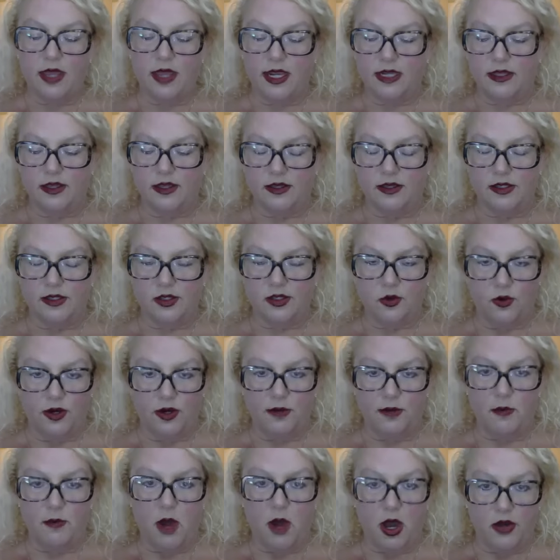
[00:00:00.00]
like the
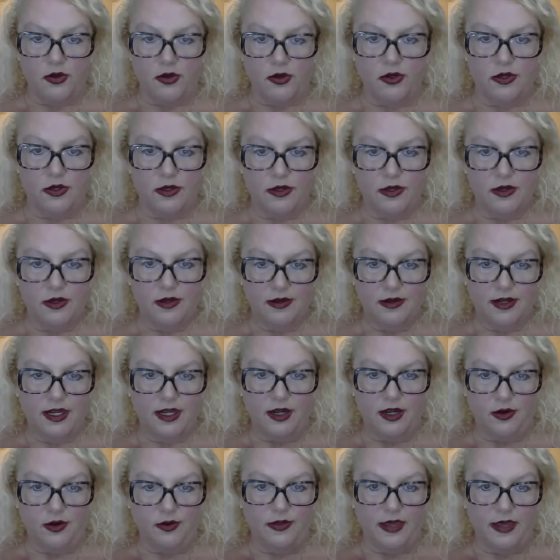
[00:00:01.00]
scoring model
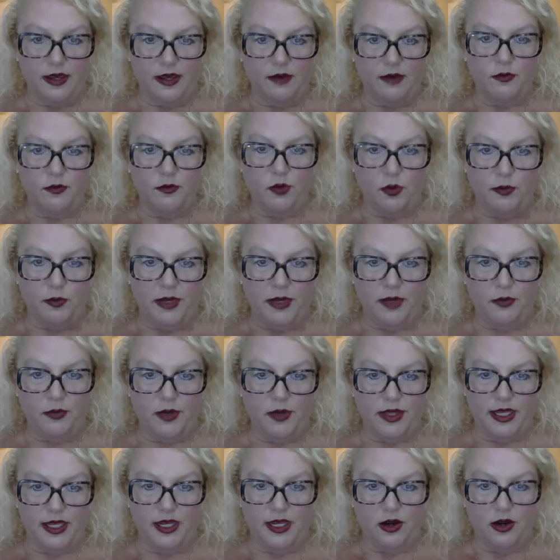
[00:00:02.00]
you know that will be
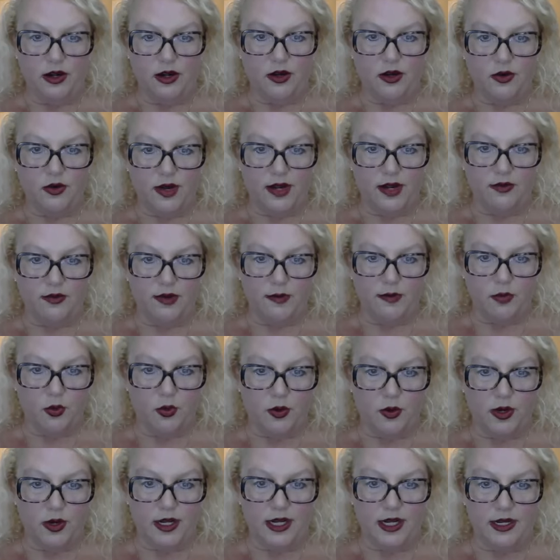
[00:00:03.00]
within our credit
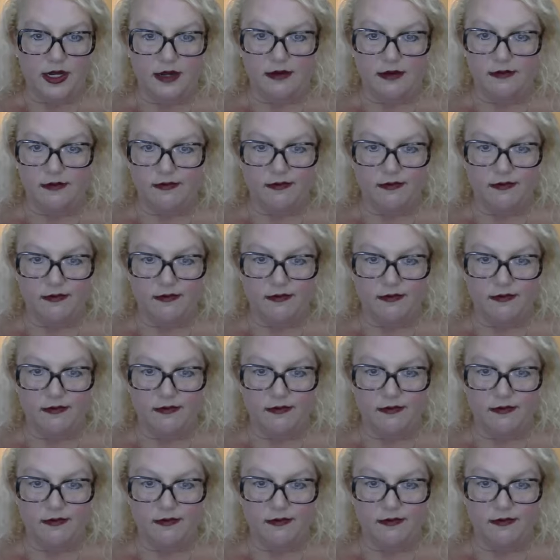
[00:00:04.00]
reporting